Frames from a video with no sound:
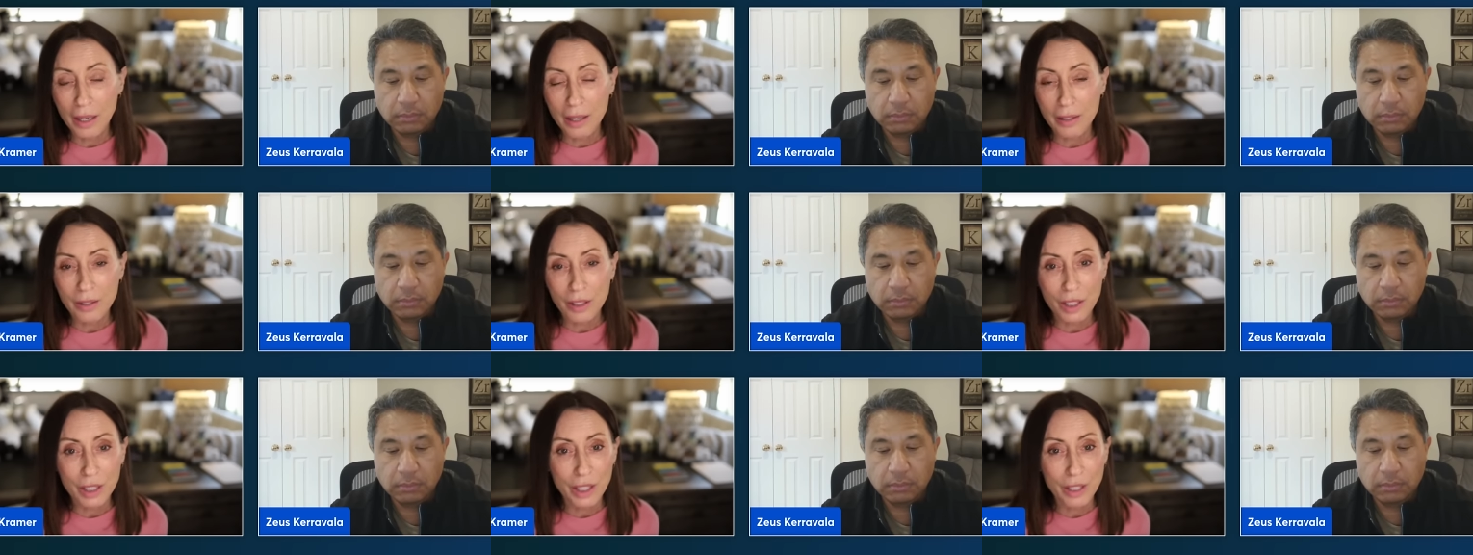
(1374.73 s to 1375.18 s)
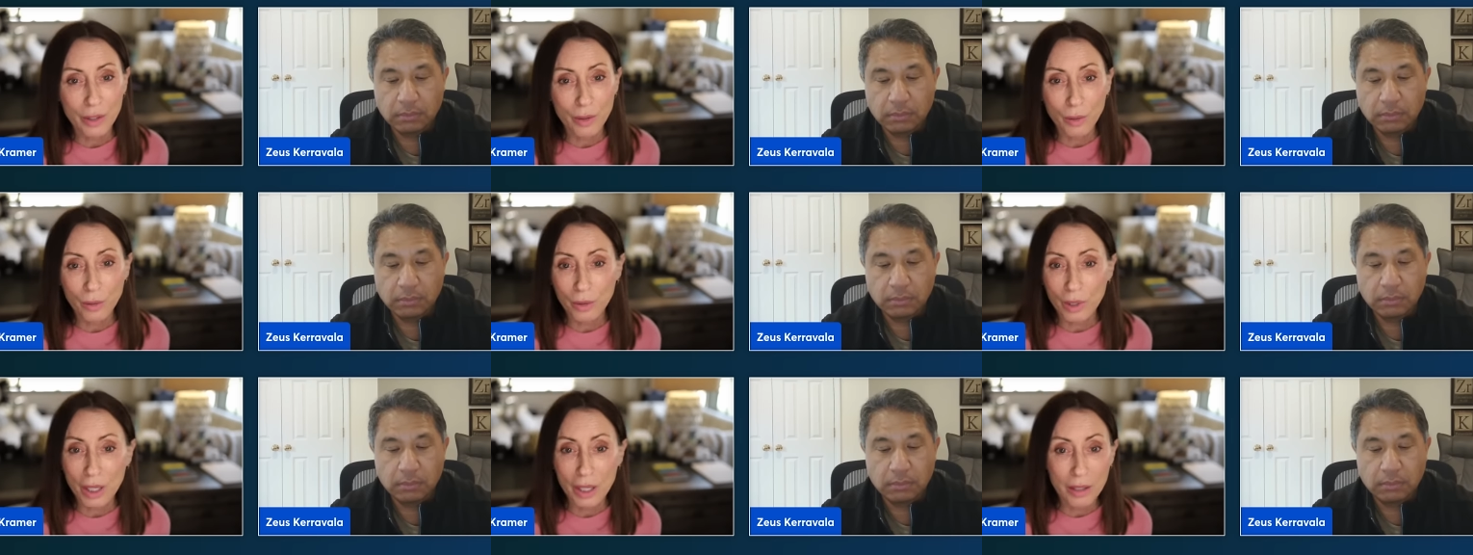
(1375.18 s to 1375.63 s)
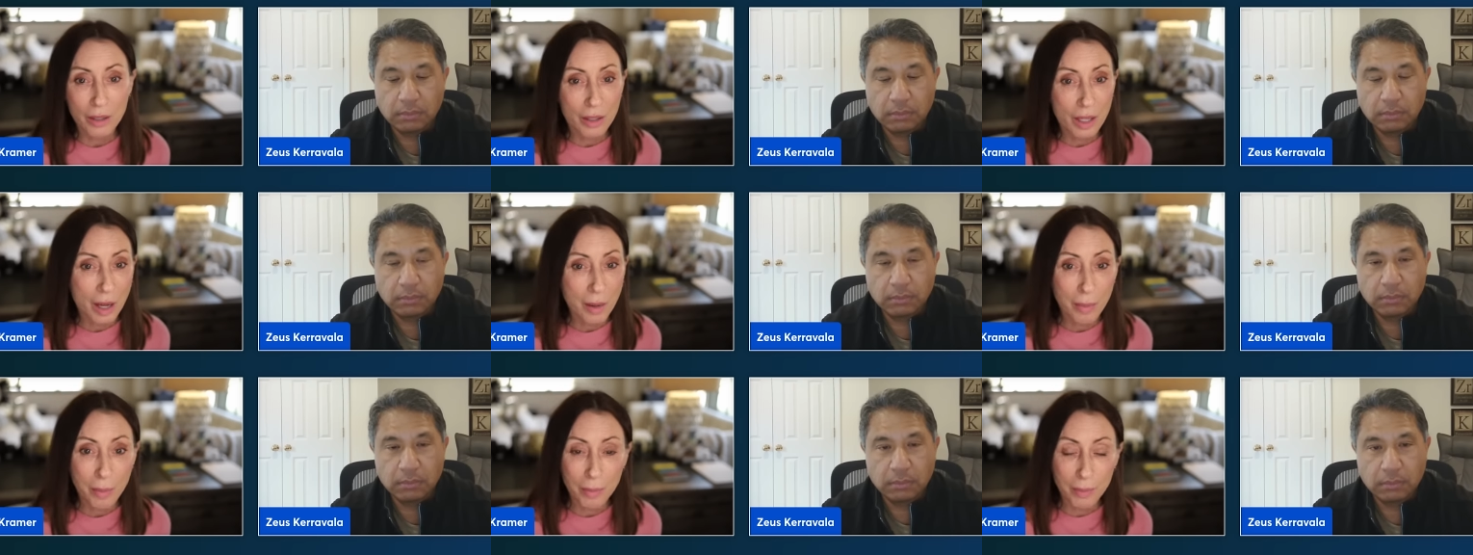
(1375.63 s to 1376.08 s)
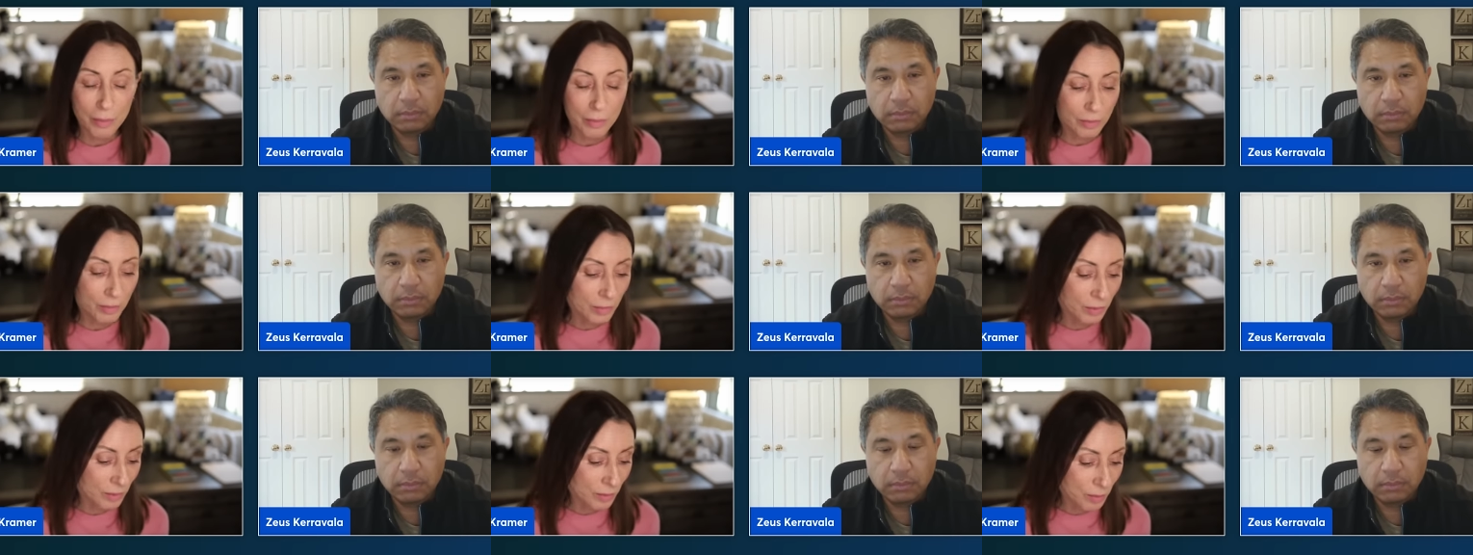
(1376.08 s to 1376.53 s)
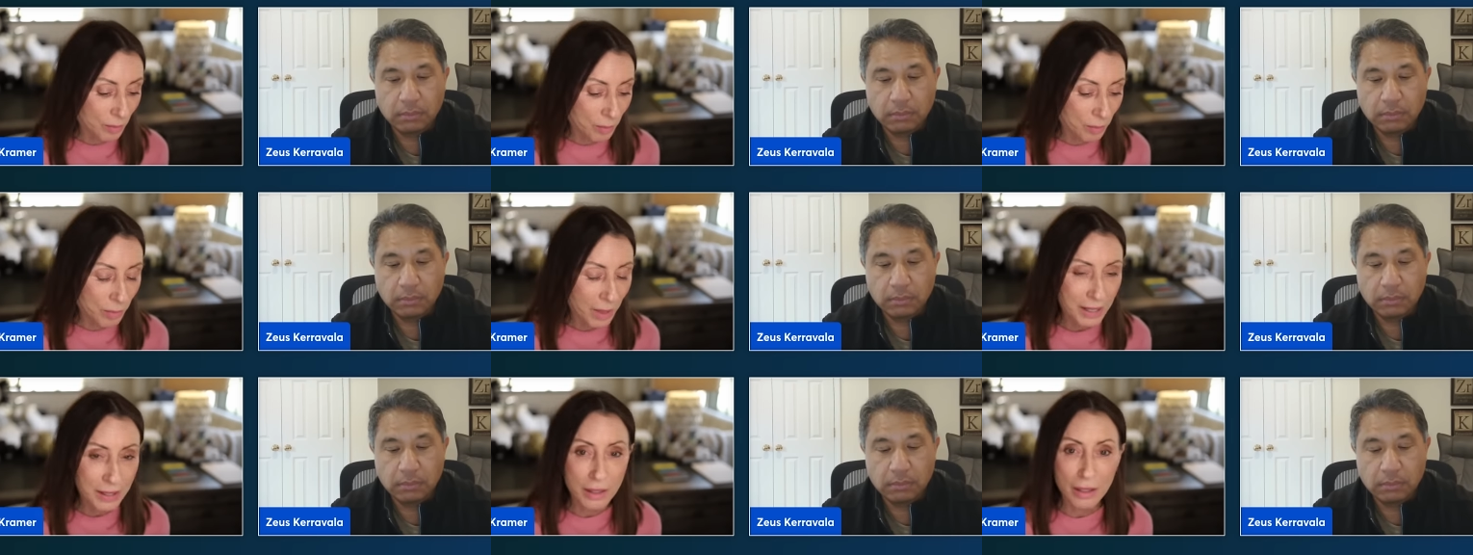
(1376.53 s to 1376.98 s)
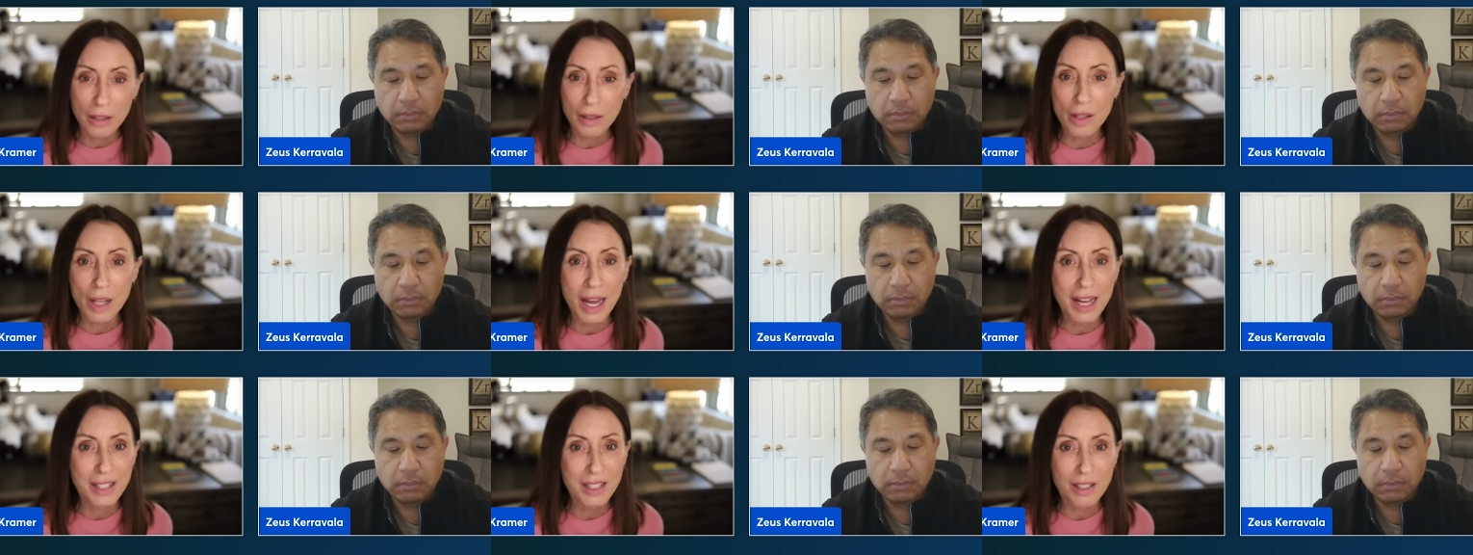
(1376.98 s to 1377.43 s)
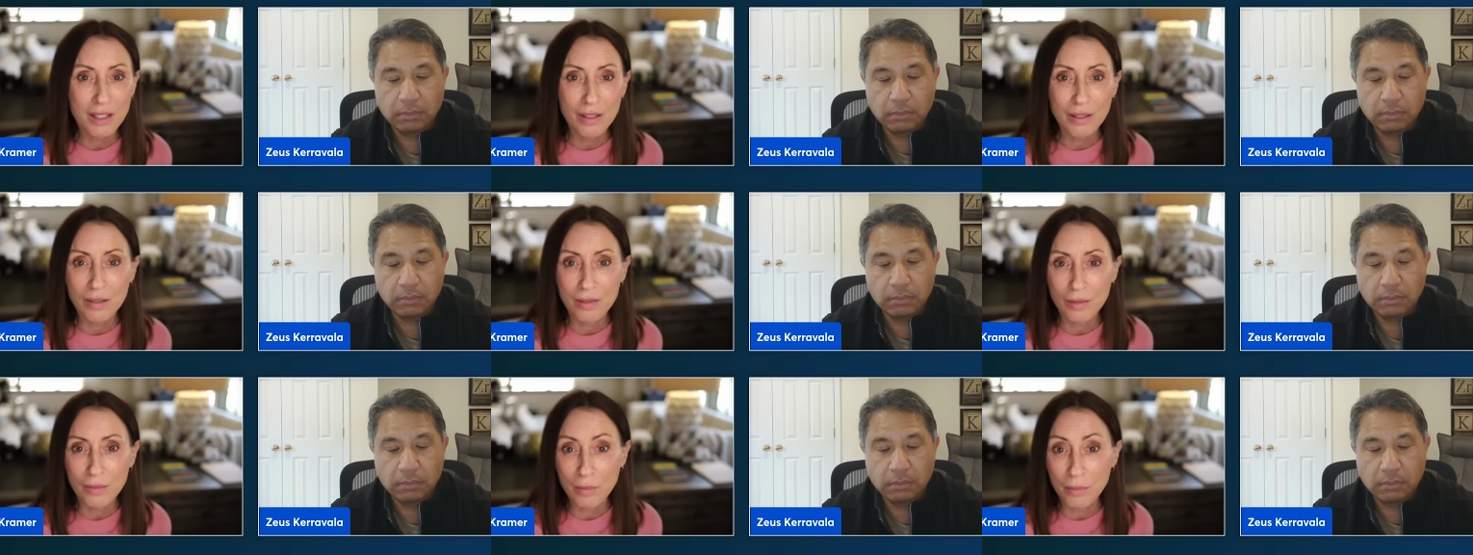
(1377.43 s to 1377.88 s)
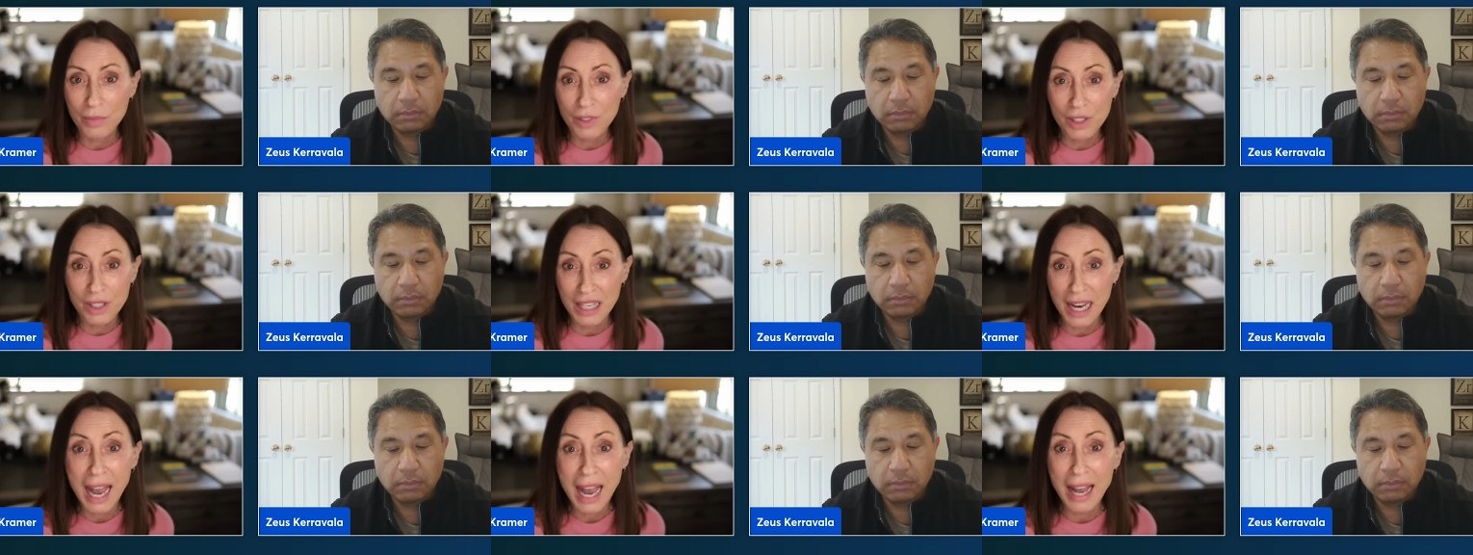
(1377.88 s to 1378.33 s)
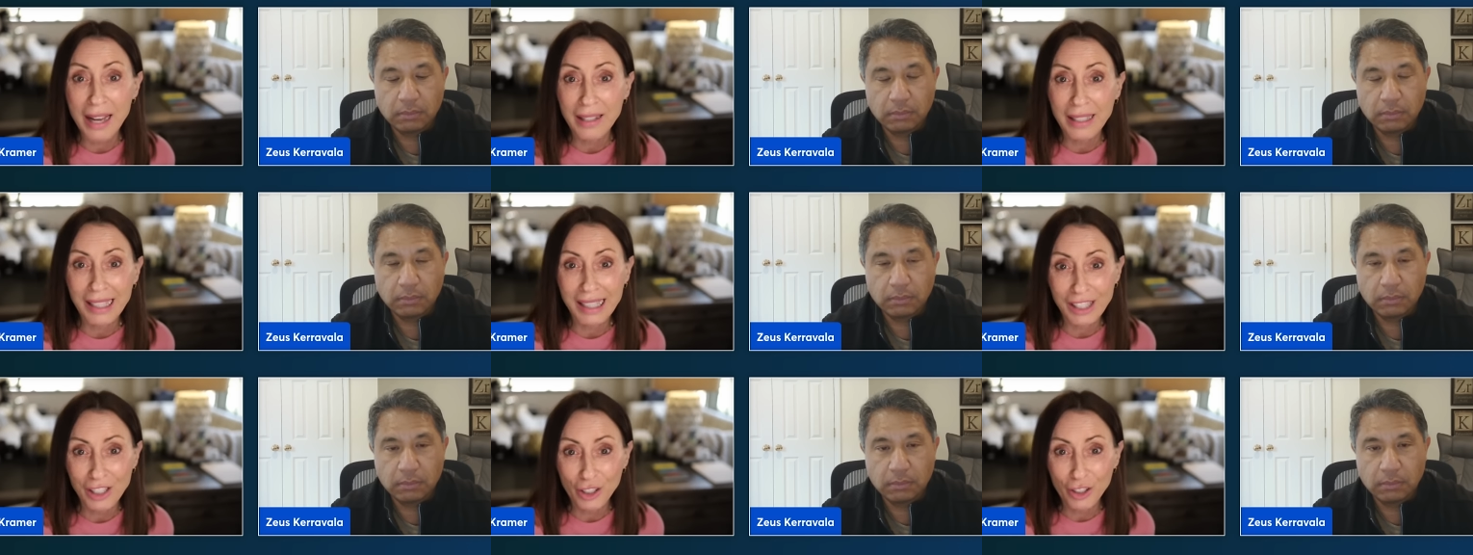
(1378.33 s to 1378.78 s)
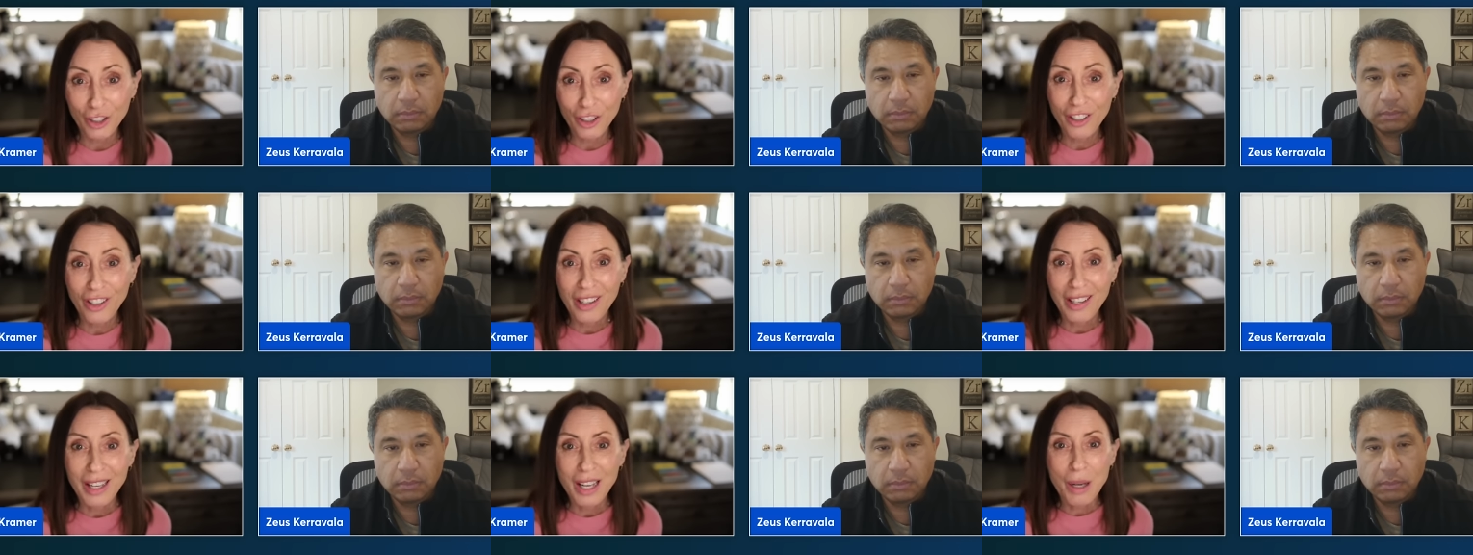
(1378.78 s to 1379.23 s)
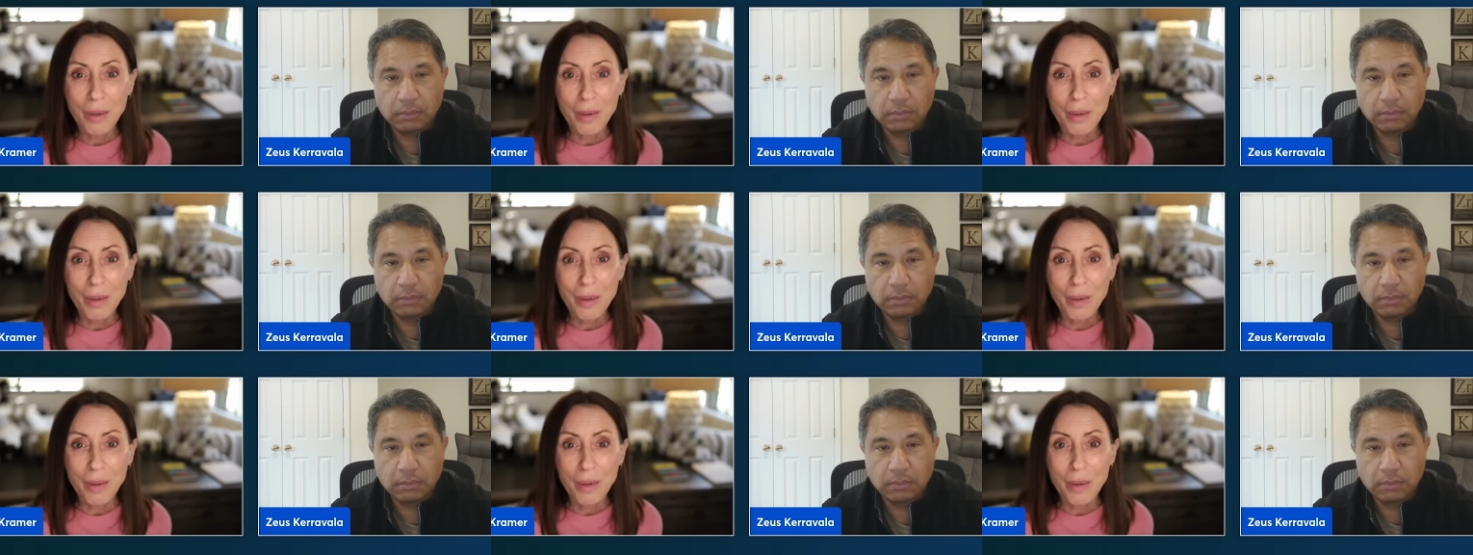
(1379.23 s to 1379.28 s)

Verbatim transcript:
Speaker 1: a, you know, a, a best-in-class stack here,